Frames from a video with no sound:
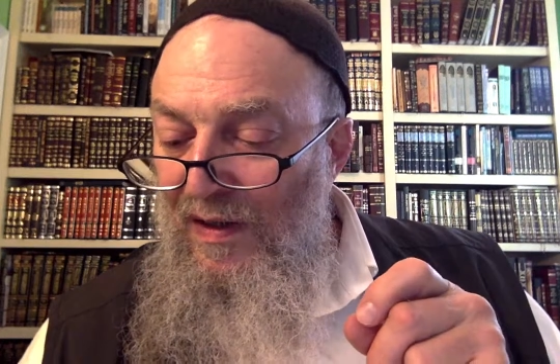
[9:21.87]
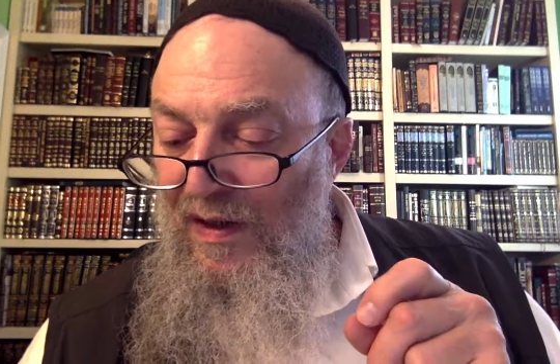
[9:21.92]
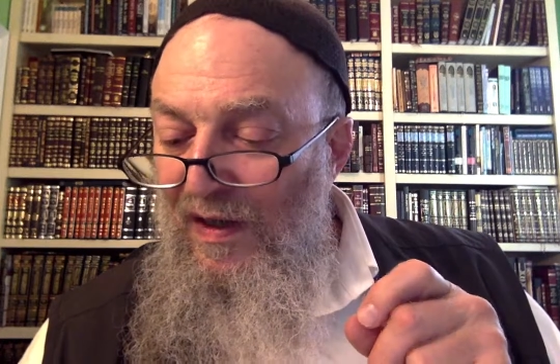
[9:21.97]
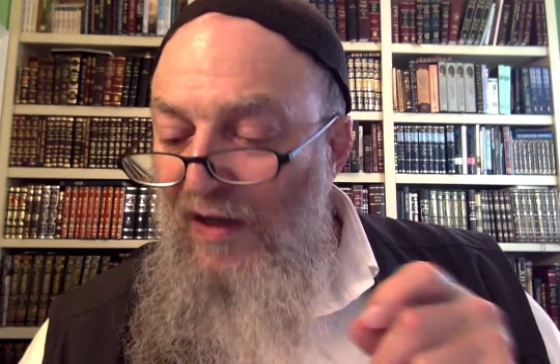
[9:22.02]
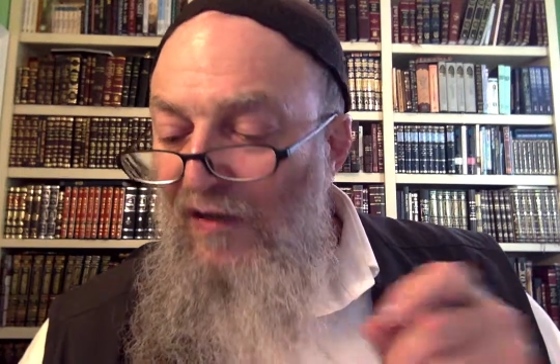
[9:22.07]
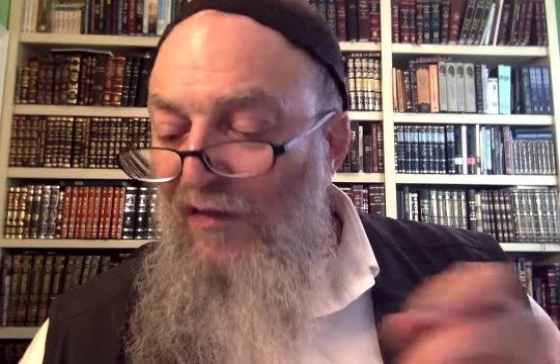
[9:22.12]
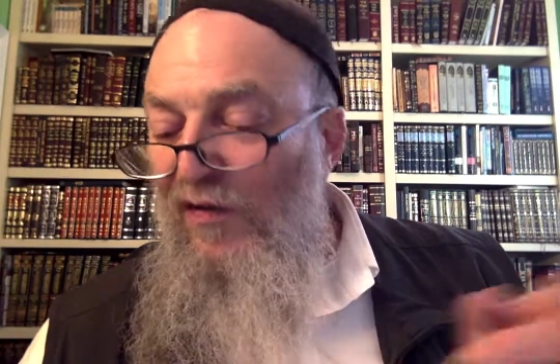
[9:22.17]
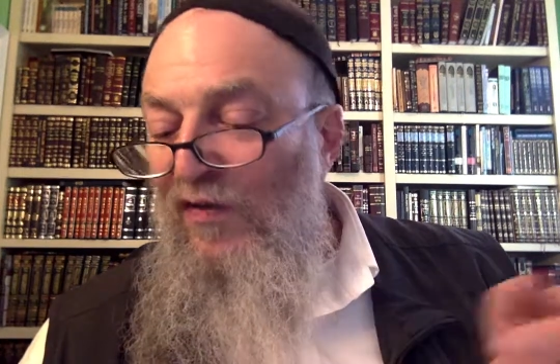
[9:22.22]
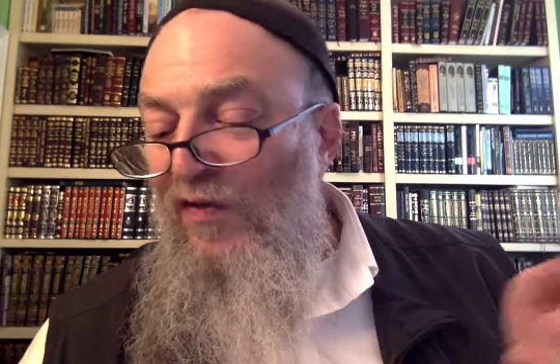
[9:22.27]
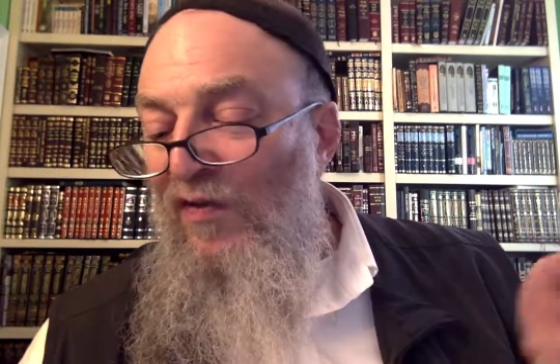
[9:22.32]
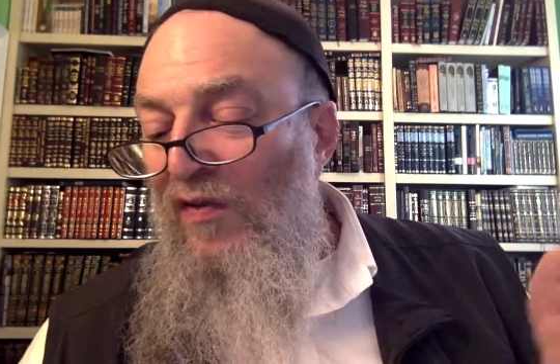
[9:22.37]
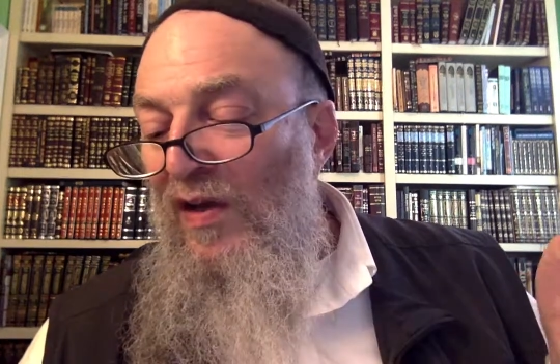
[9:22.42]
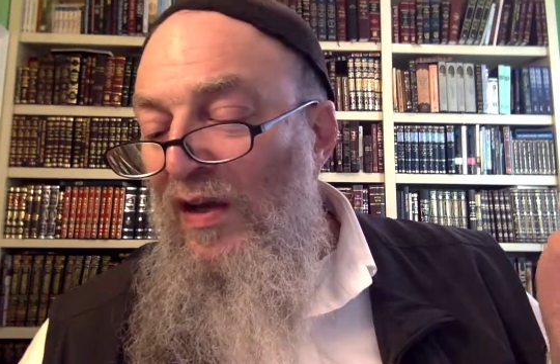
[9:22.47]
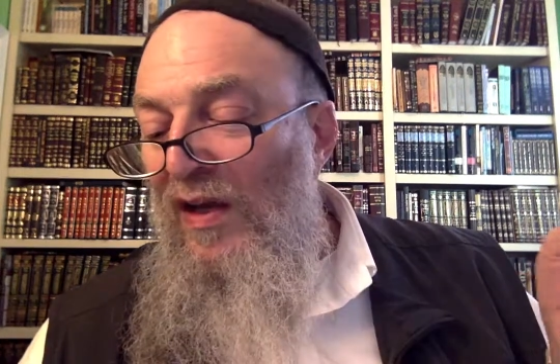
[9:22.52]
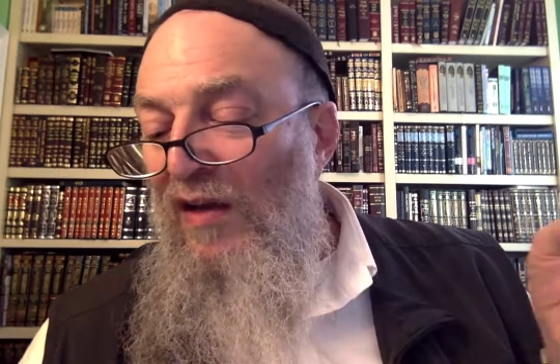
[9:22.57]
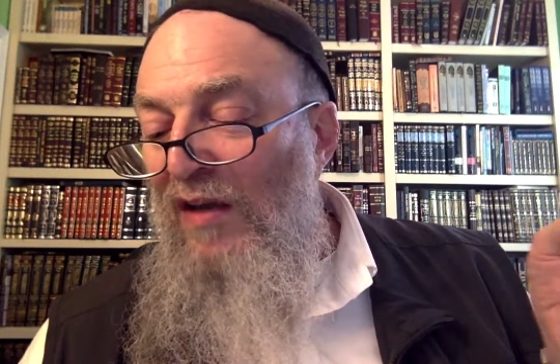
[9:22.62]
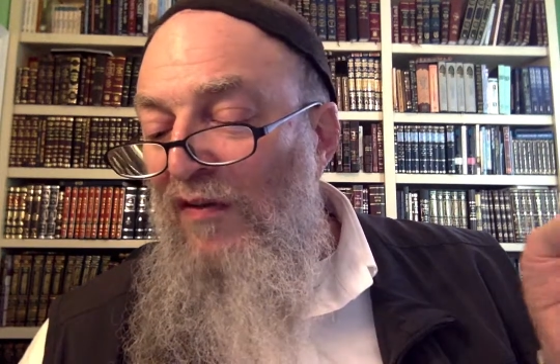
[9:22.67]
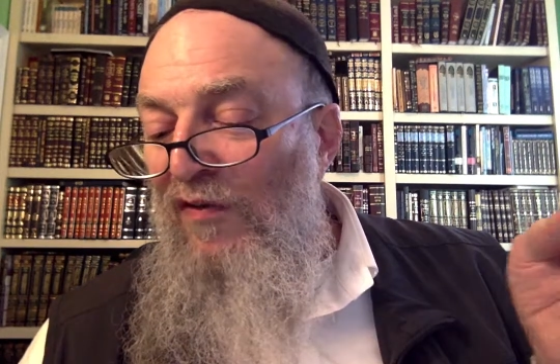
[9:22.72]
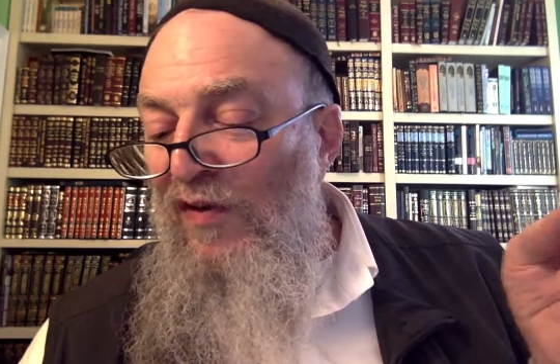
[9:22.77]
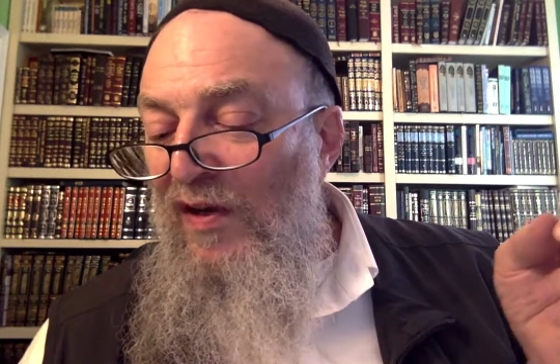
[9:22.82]
If
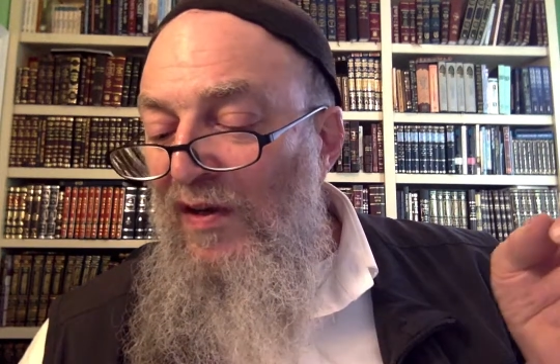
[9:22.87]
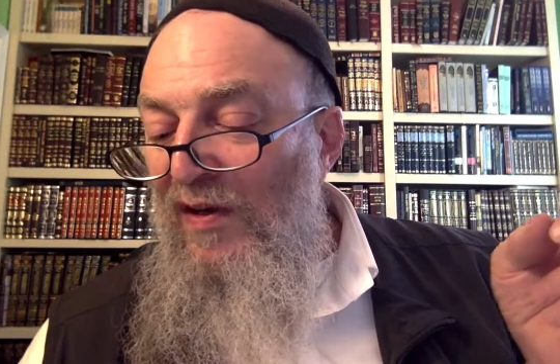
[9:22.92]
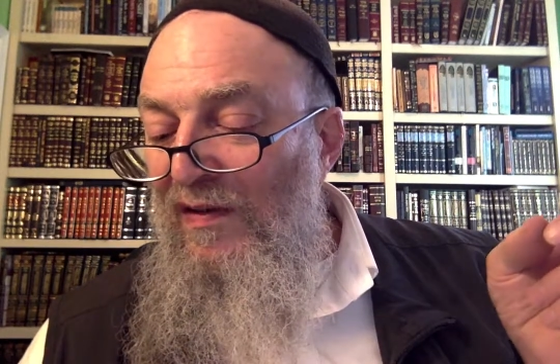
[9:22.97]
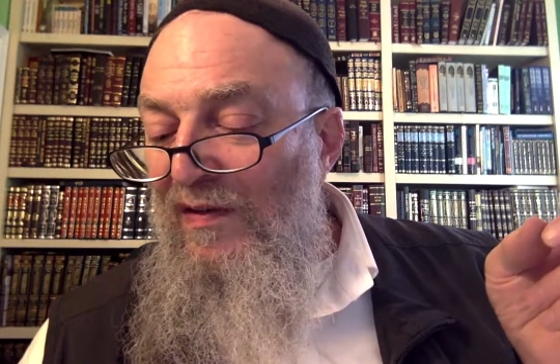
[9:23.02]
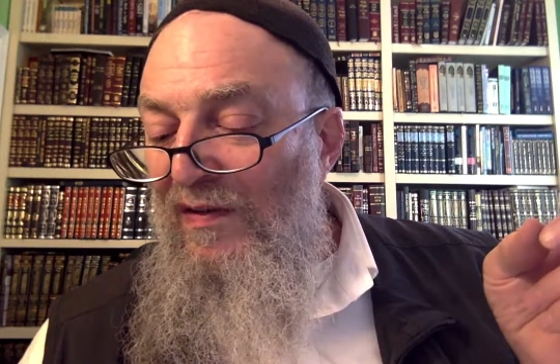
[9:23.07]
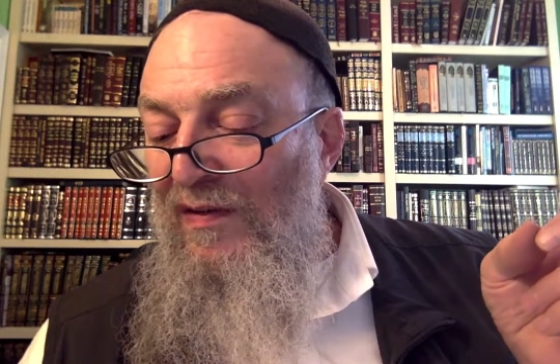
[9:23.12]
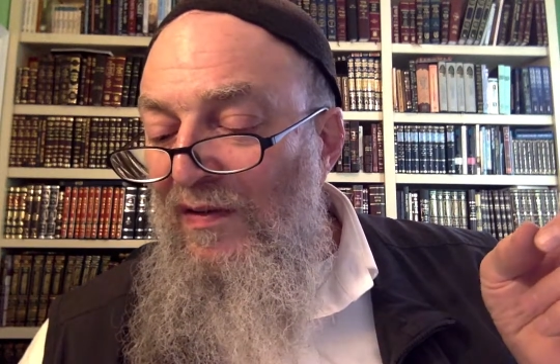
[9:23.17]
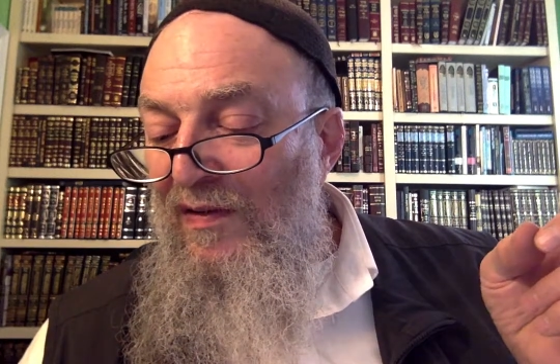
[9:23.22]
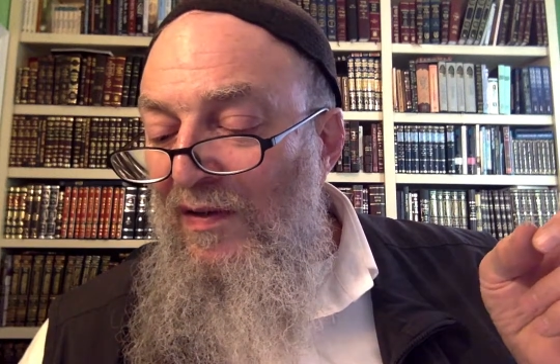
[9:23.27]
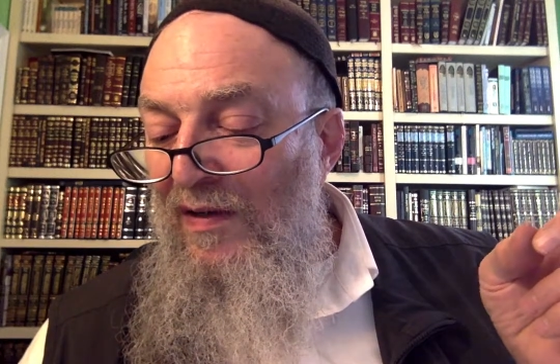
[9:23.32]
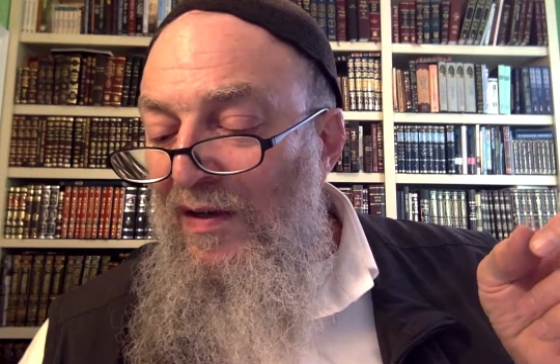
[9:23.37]
it is,